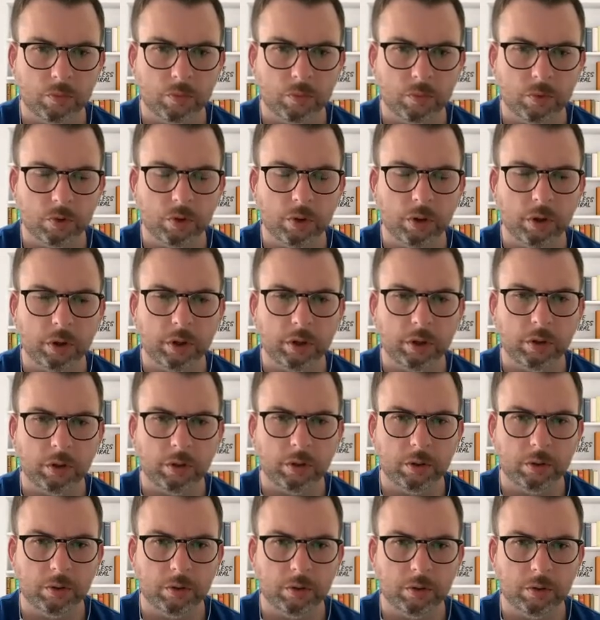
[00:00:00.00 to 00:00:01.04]

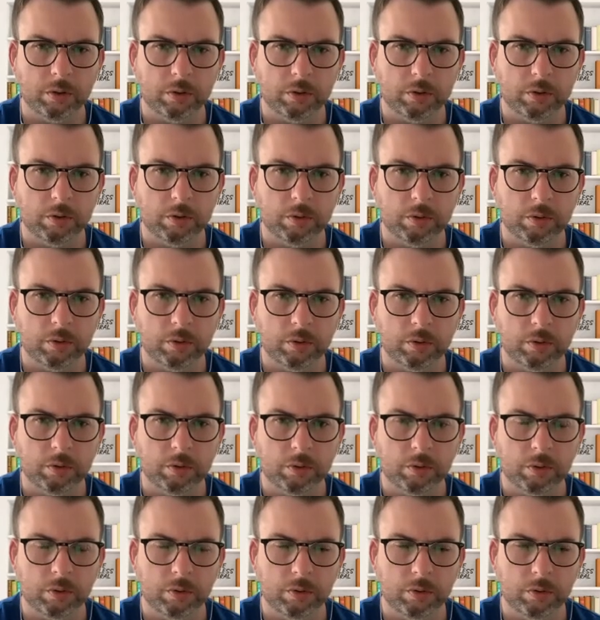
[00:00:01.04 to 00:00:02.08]

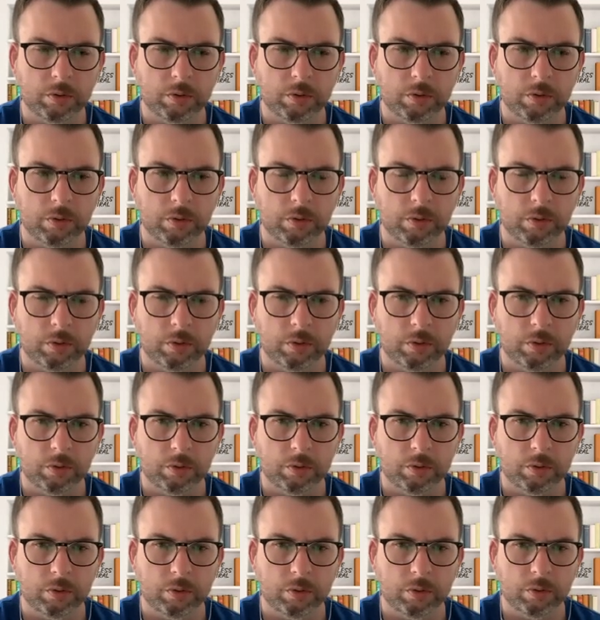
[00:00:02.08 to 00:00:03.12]

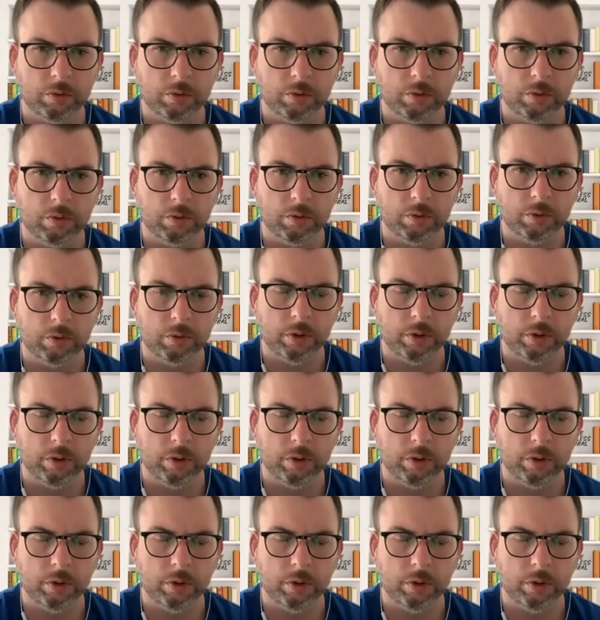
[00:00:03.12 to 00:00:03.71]
[no speech]